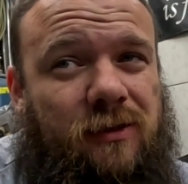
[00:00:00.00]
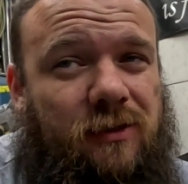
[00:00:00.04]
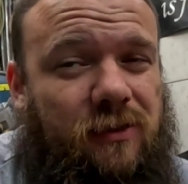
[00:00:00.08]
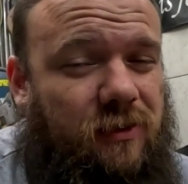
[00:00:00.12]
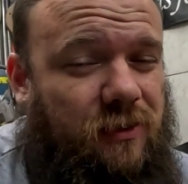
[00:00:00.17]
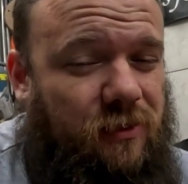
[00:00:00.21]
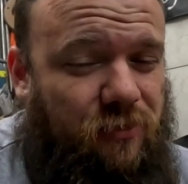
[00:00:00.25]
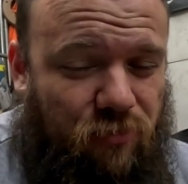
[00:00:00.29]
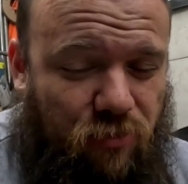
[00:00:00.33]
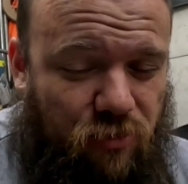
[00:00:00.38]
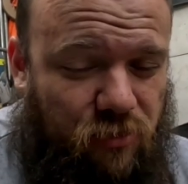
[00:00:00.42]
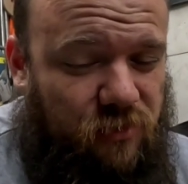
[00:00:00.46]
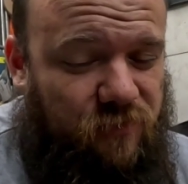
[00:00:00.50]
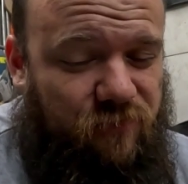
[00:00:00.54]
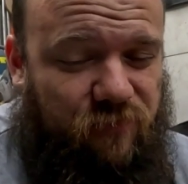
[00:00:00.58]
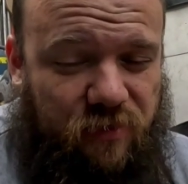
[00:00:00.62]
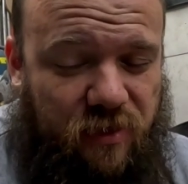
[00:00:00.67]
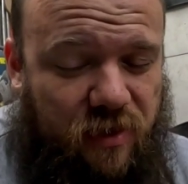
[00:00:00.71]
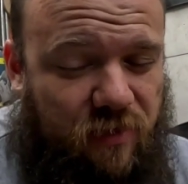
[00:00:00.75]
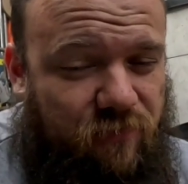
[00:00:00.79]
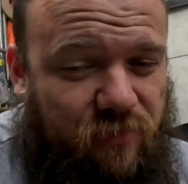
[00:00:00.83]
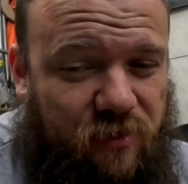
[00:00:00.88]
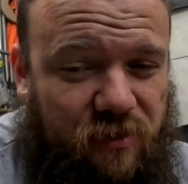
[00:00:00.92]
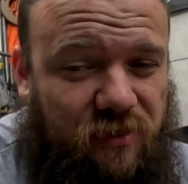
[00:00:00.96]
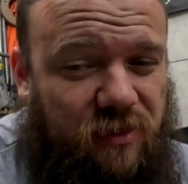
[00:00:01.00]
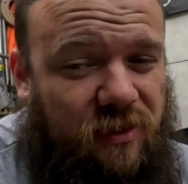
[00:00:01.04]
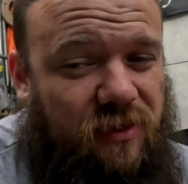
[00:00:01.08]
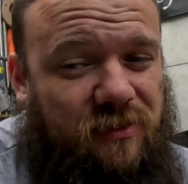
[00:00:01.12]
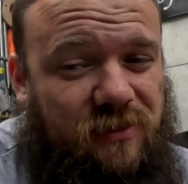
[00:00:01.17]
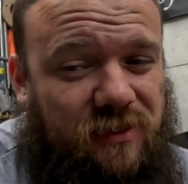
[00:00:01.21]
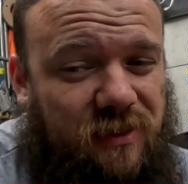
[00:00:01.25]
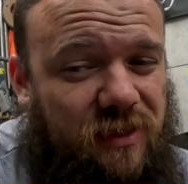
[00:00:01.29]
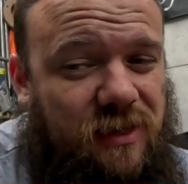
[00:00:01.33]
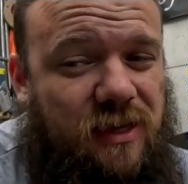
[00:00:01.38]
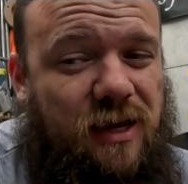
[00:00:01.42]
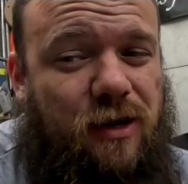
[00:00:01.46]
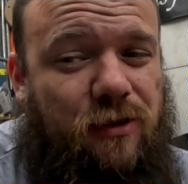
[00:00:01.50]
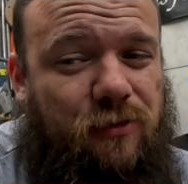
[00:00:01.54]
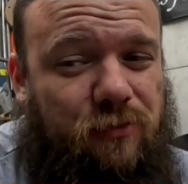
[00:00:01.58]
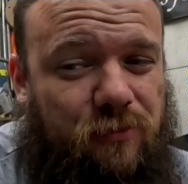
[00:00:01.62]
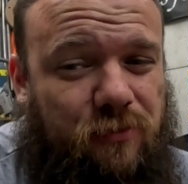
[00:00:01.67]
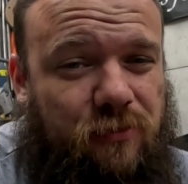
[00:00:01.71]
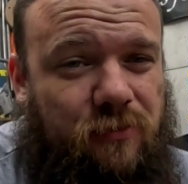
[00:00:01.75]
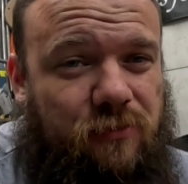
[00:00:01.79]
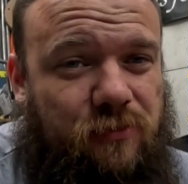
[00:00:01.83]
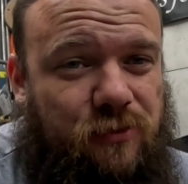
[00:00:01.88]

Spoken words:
and all of everything together.